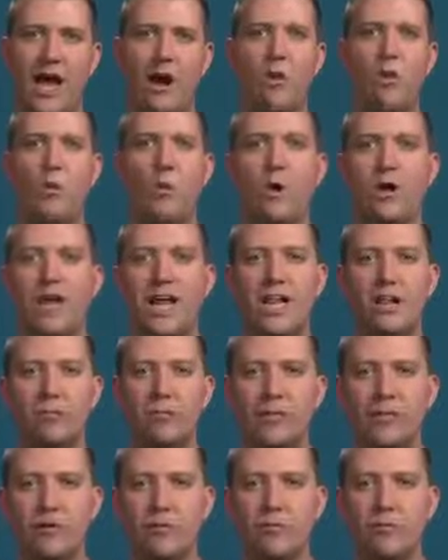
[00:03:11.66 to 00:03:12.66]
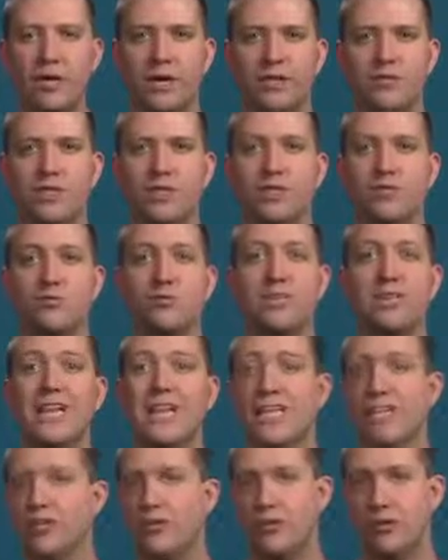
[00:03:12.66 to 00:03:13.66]
how one element in your mix is
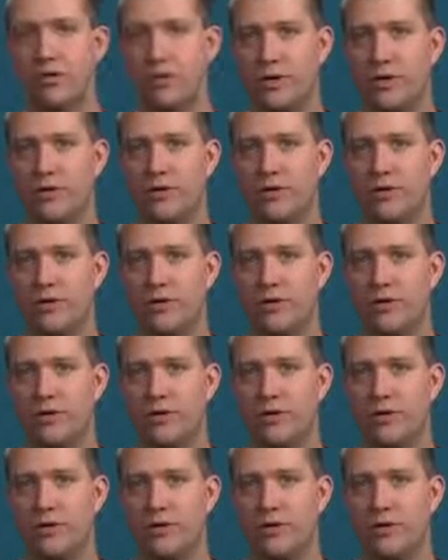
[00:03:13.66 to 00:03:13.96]
related to